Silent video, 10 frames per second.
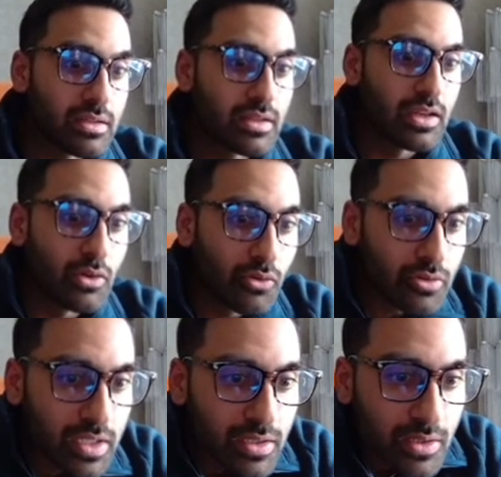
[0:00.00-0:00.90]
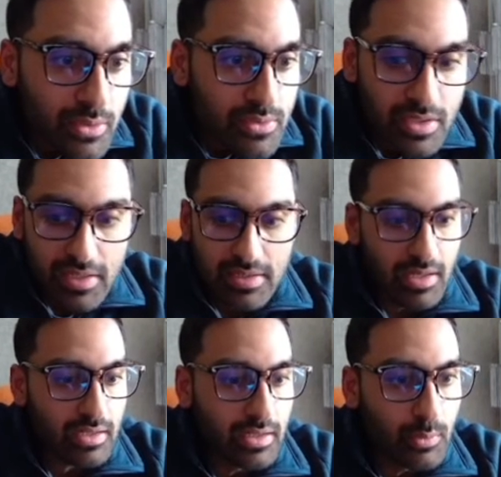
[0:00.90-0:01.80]
It already knows
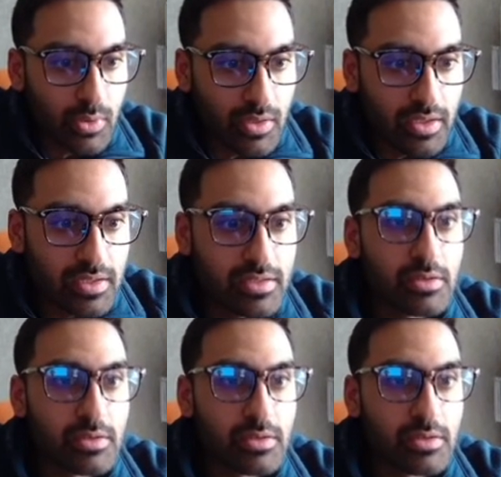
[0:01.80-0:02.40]
exactly what I need